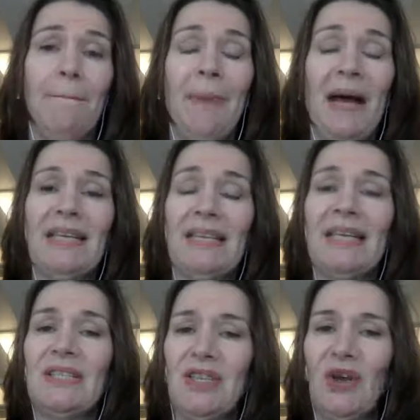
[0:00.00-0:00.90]
but
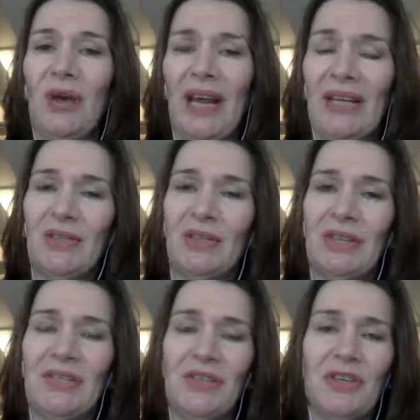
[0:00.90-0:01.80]
it's not
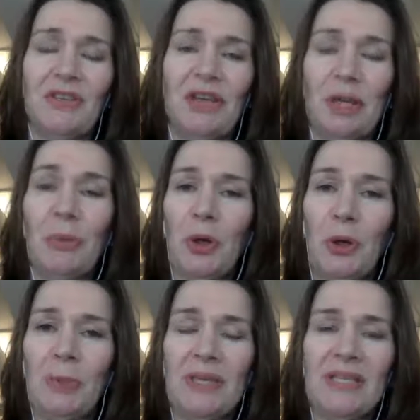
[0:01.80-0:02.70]
actually serving the
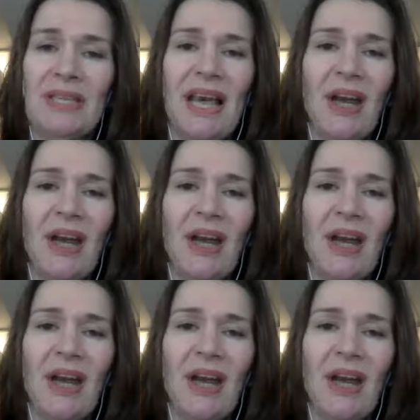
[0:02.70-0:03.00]
purpose.